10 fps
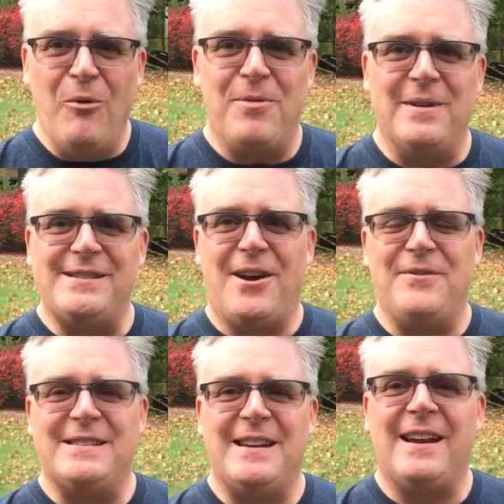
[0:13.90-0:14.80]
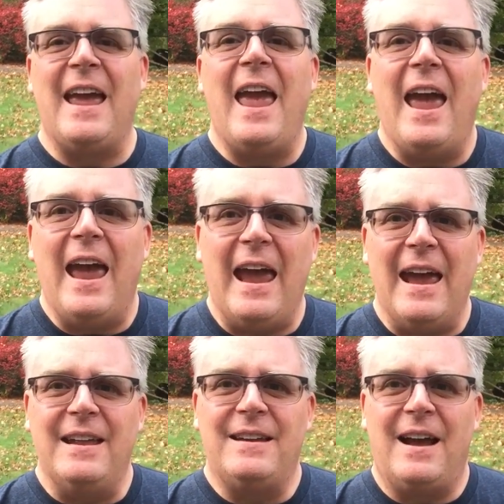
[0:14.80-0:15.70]
with my selfie stick.
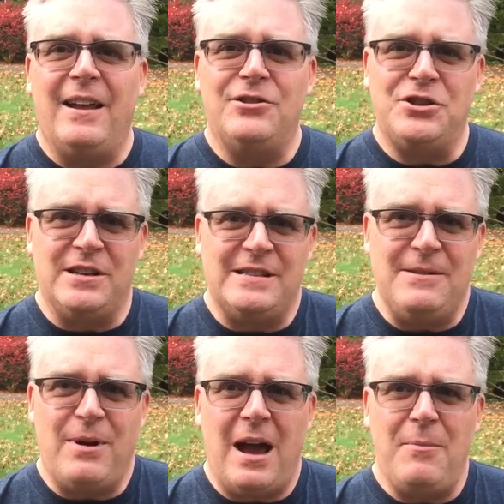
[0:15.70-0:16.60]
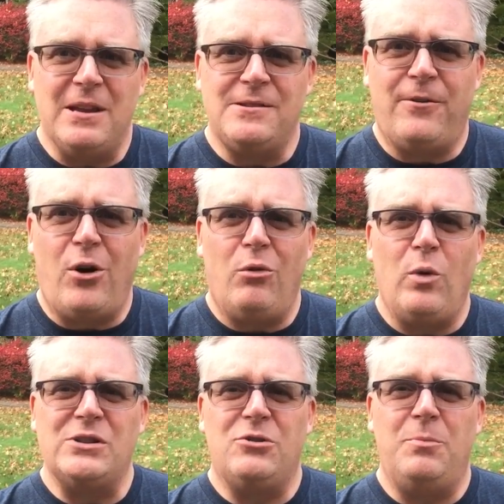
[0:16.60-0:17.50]
And as you can see behind me, it's fall in
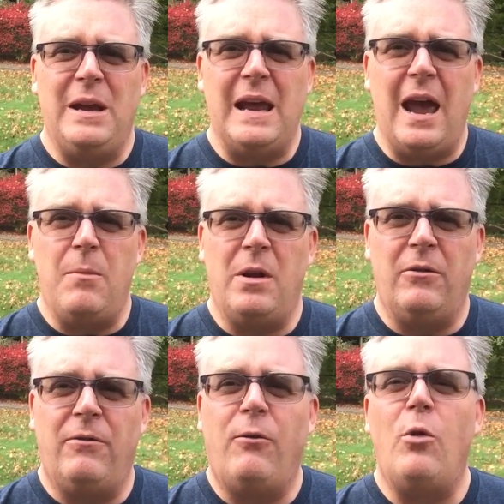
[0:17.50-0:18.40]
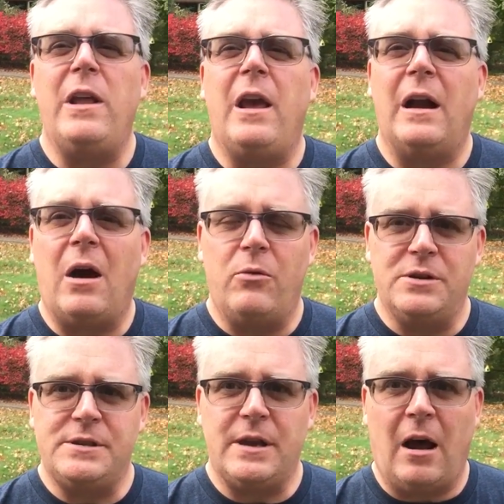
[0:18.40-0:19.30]
Western PA, but in 48
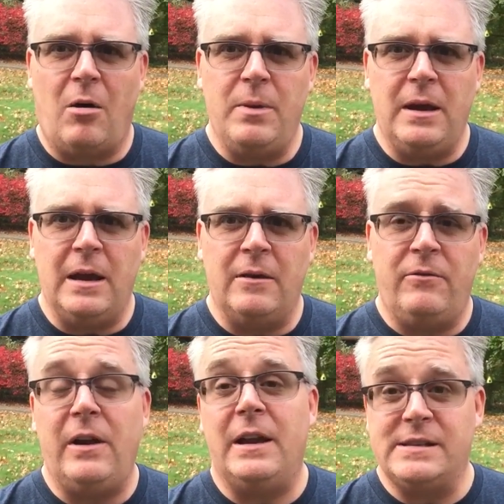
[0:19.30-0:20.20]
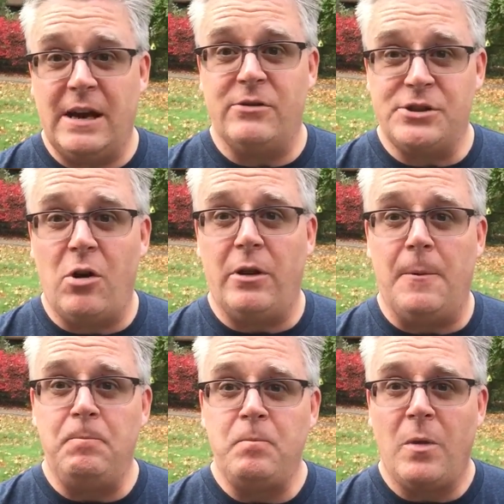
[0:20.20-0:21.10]
hours, I'll be in Phoenix, Arizona,